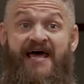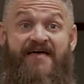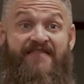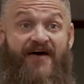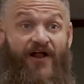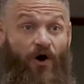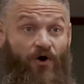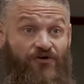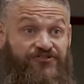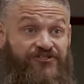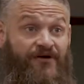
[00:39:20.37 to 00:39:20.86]

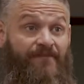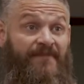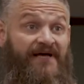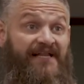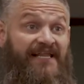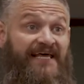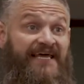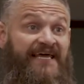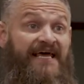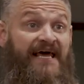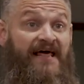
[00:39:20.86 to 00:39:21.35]
that
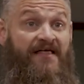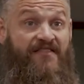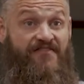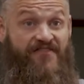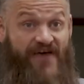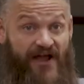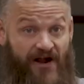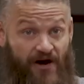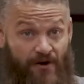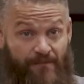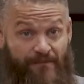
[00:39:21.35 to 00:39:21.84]
ultimately
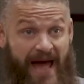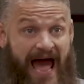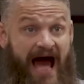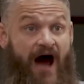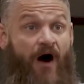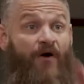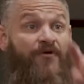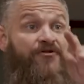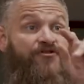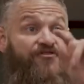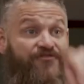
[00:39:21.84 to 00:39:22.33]
they're
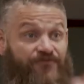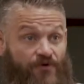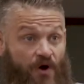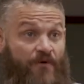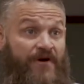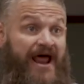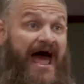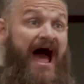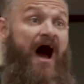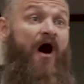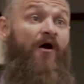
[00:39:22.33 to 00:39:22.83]
bound,
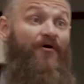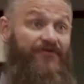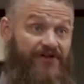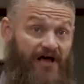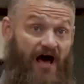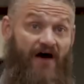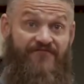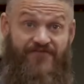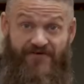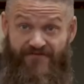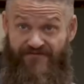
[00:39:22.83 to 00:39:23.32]
thrown out
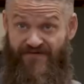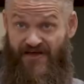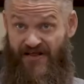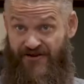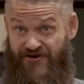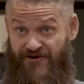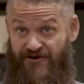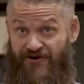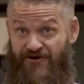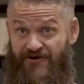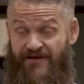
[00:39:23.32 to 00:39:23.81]
of the
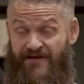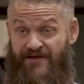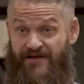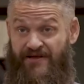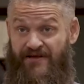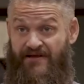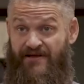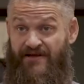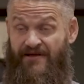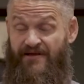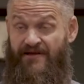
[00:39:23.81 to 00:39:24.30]
vineyard
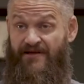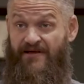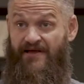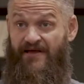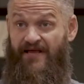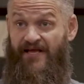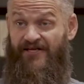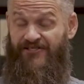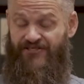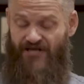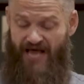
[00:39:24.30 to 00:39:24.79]

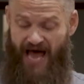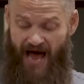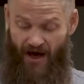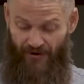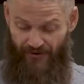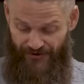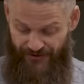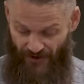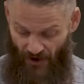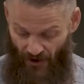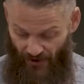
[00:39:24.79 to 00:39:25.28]
into
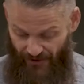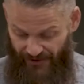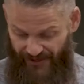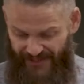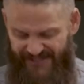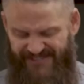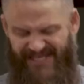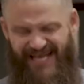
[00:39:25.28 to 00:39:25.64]
outer darkness.